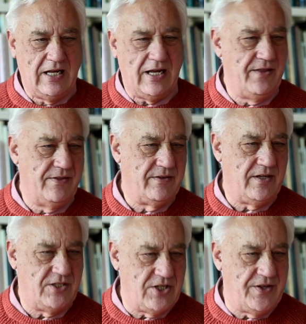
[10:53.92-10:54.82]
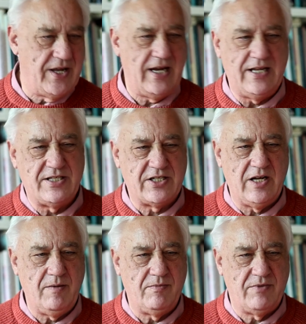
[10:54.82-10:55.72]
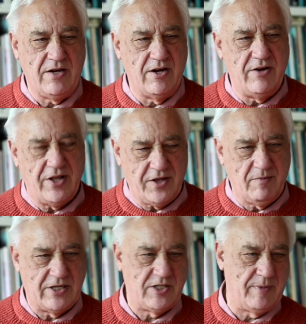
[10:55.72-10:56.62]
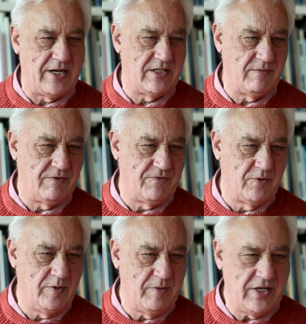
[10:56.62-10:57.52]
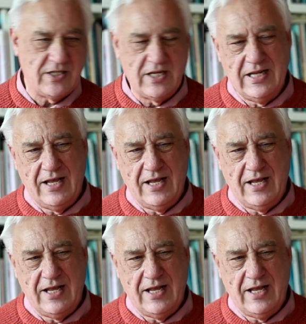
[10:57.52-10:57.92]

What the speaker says: and it's in their landscape. They know nothing much about it before we meet.